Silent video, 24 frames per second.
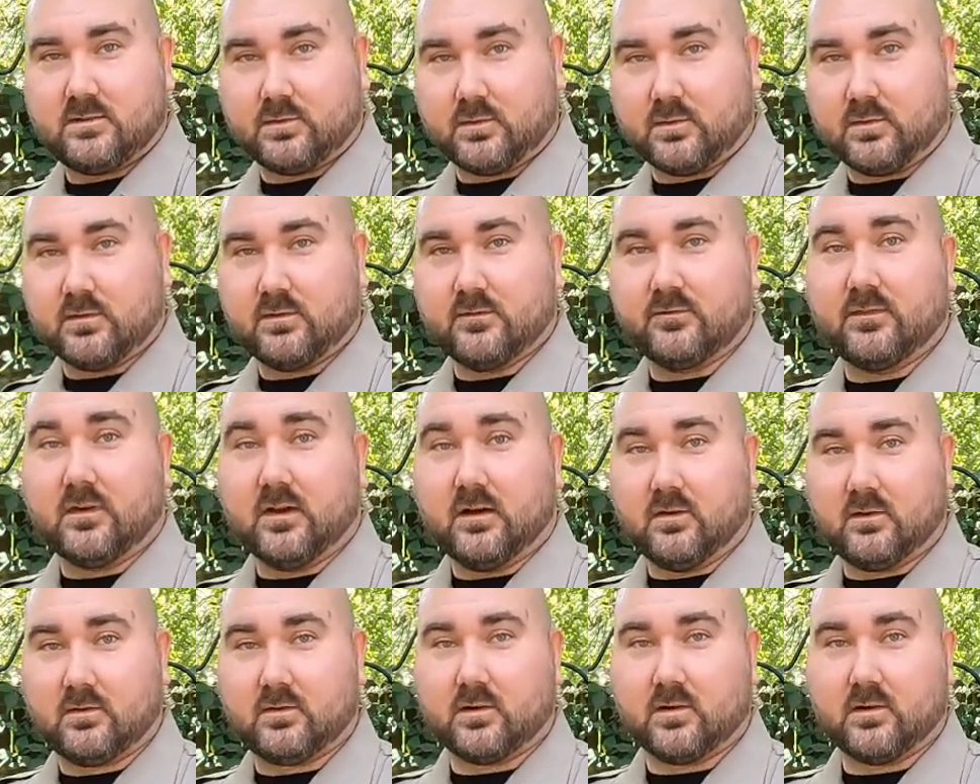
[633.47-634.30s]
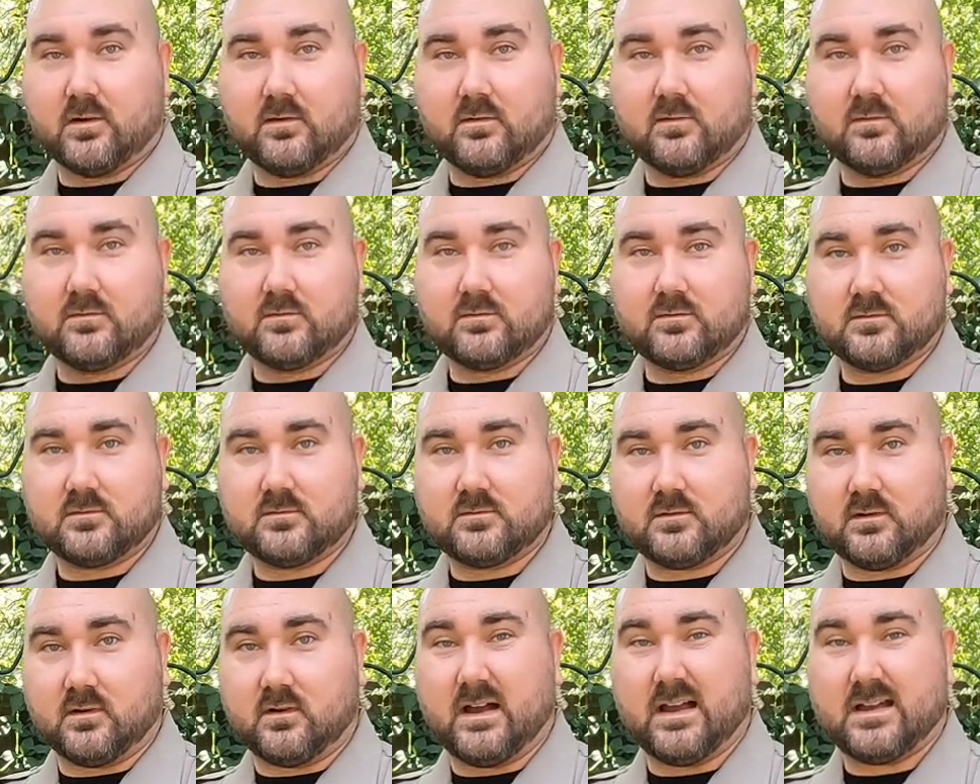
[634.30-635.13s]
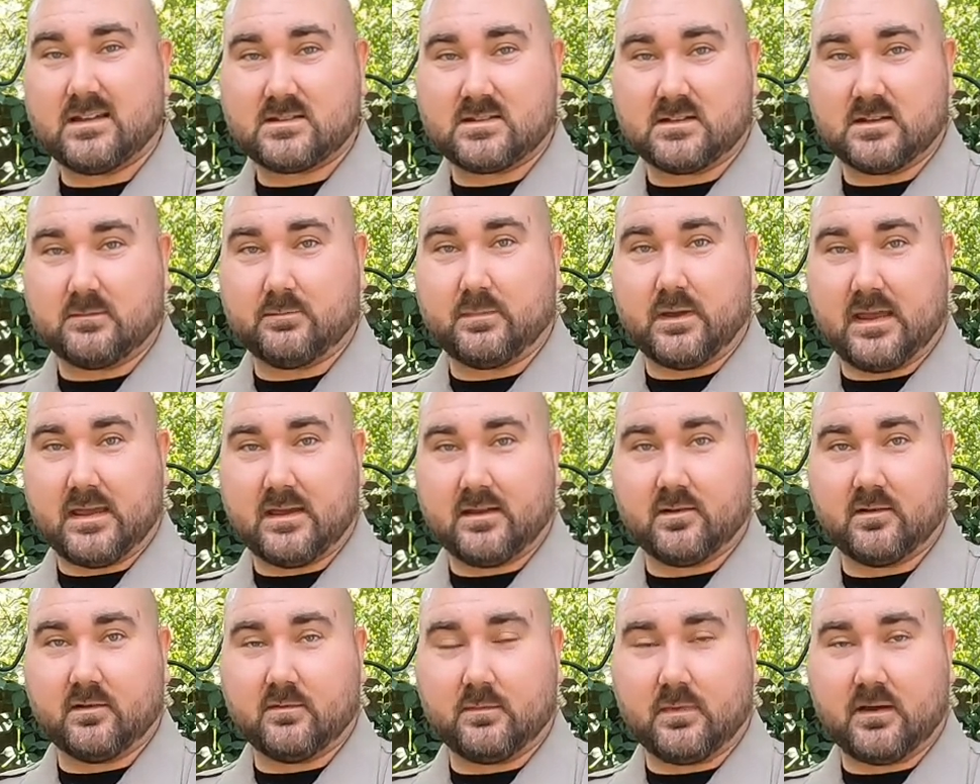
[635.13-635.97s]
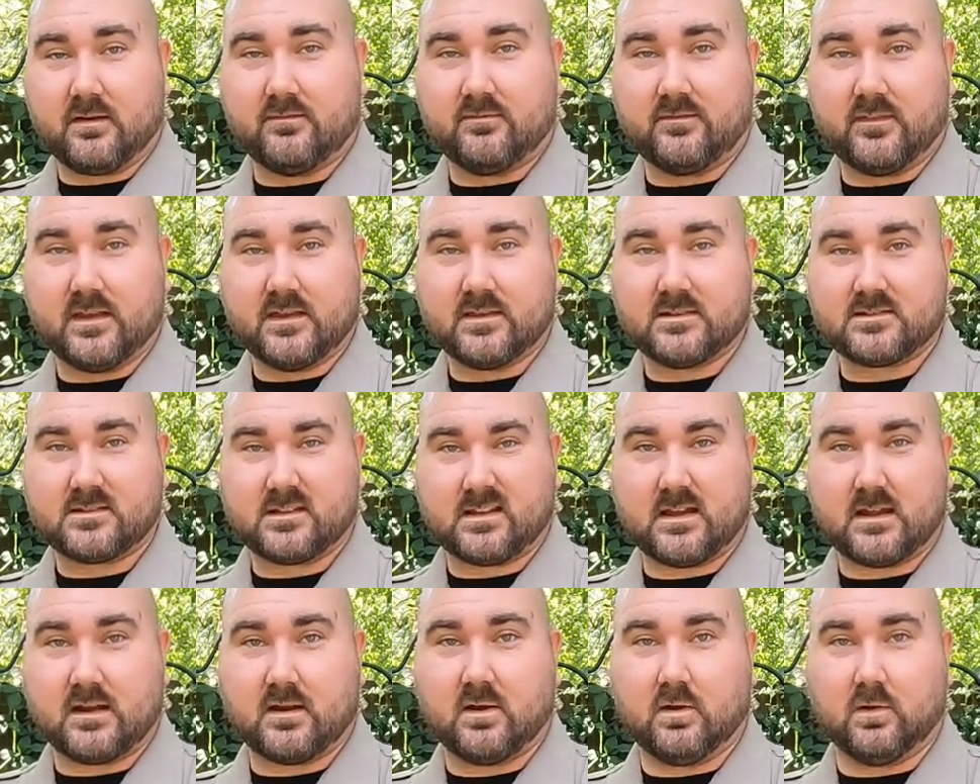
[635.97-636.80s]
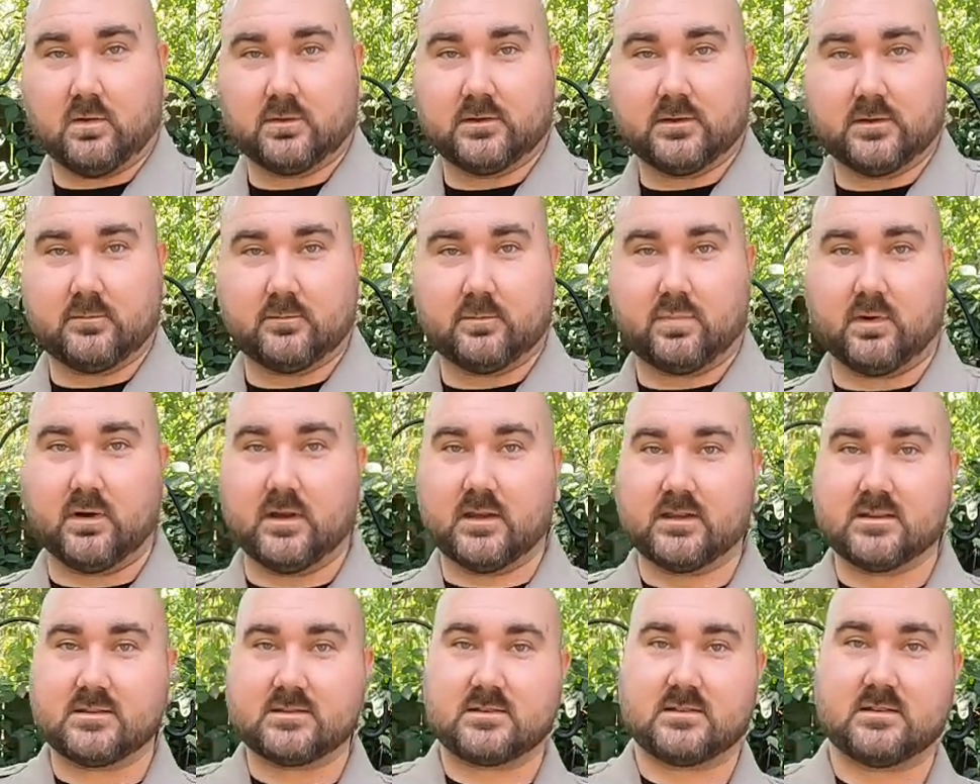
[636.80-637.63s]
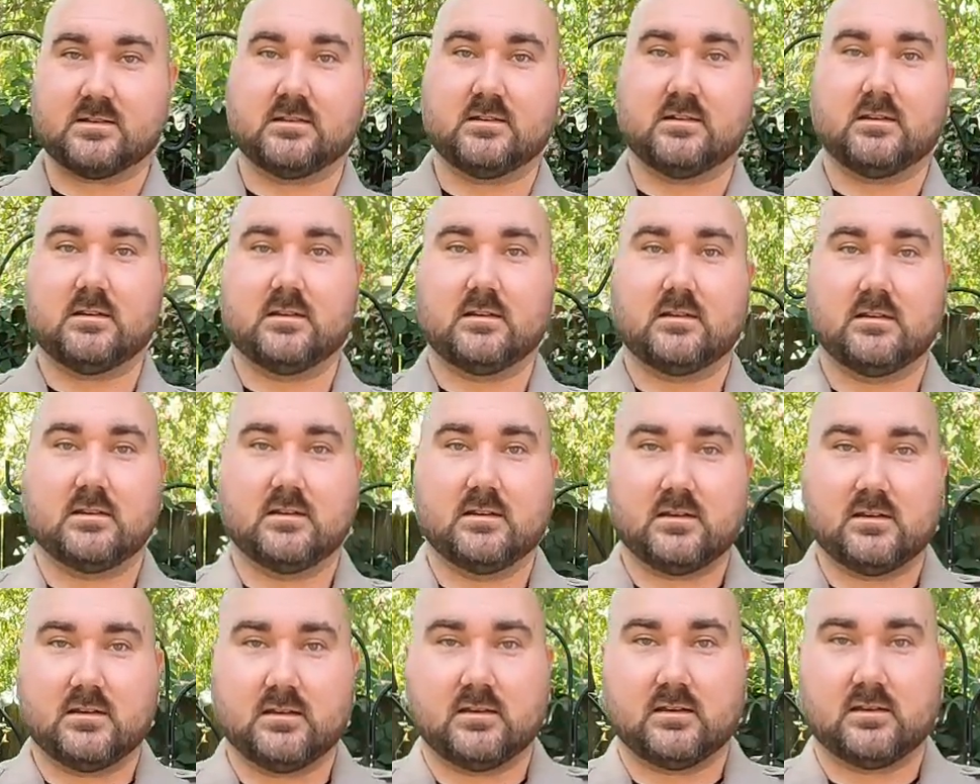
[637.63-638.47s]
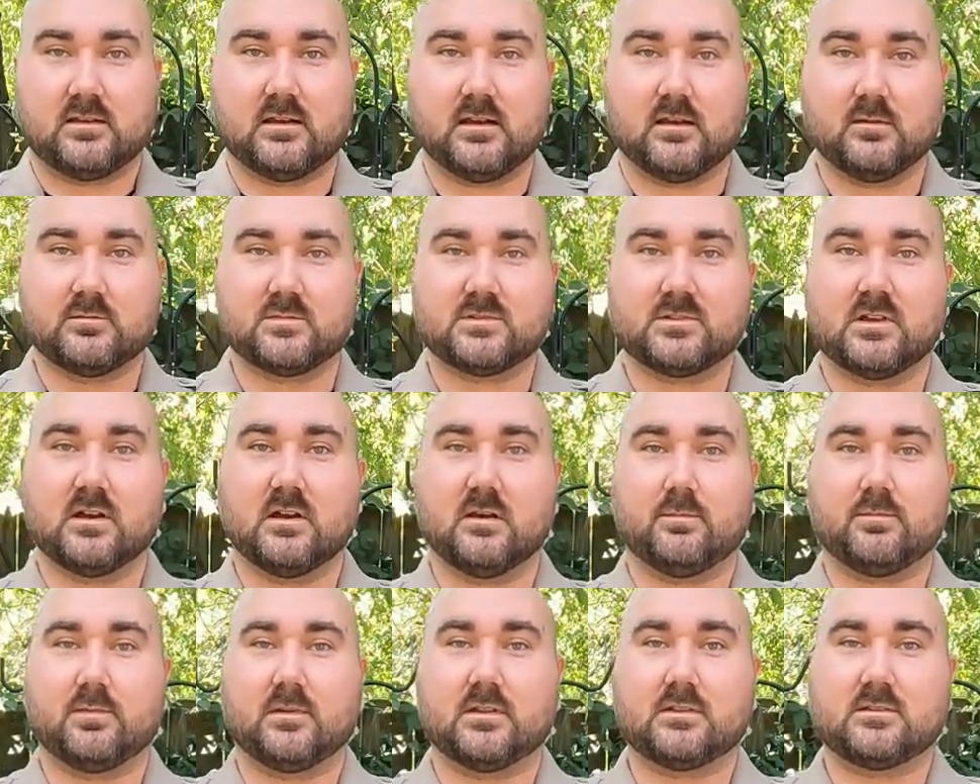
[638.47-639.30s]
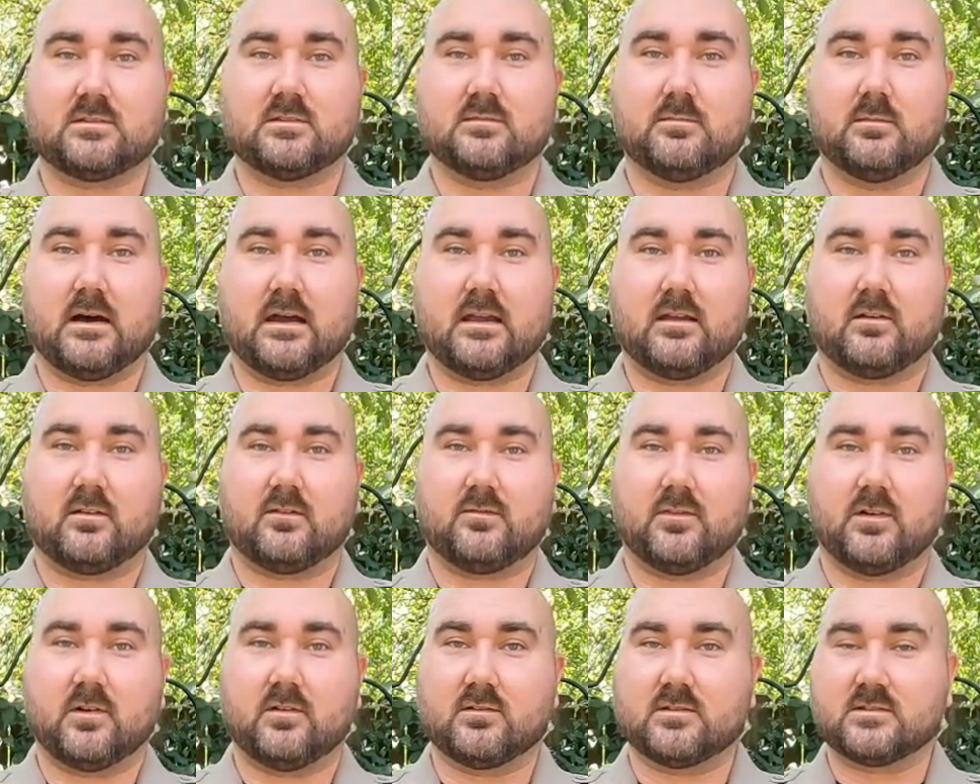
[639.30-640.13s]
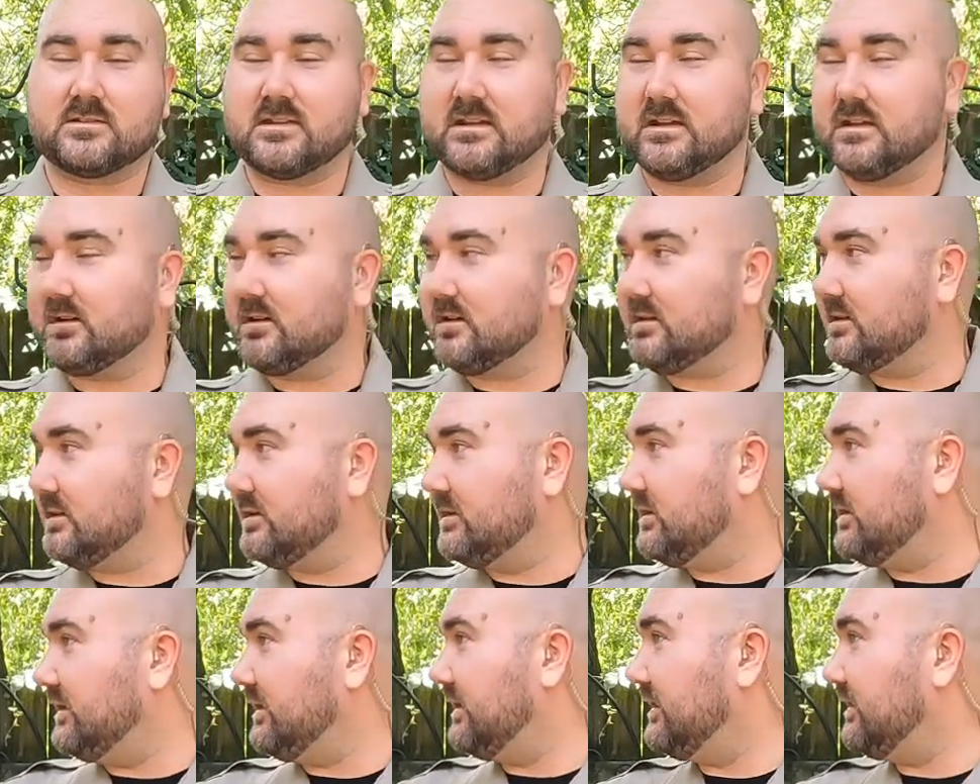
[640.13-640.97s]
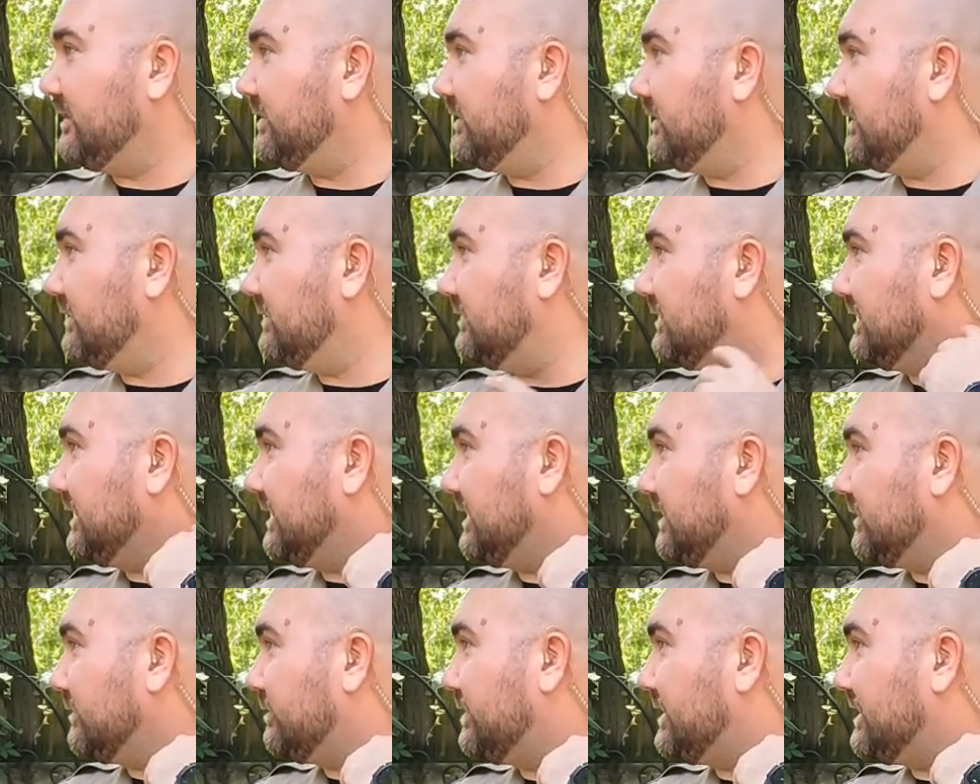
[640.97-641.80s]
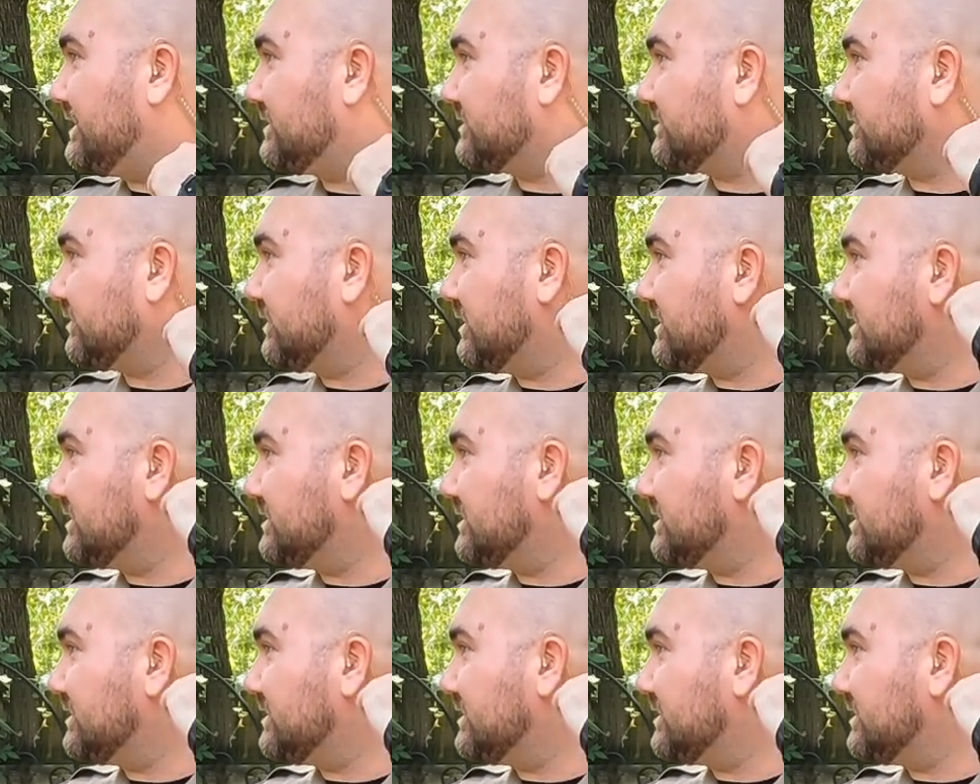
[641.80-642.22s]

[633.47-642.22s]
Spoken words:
through the Velcro elastic band on my vest to kind of hold it in place. Comes up, and the microphone is here, and the earpiece